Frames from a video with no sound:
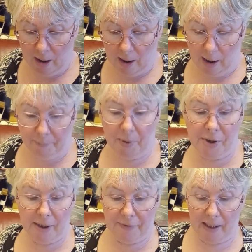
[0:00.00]
I've put
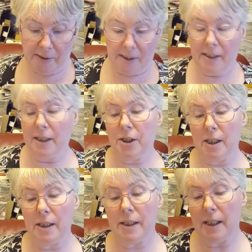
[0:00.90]
in 1,000
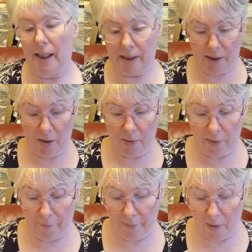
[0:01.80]
stitches. It's
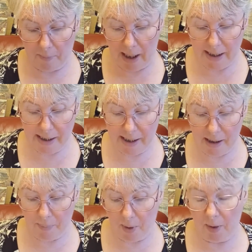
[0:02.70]
gone from
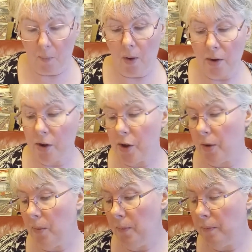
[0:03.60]
18.12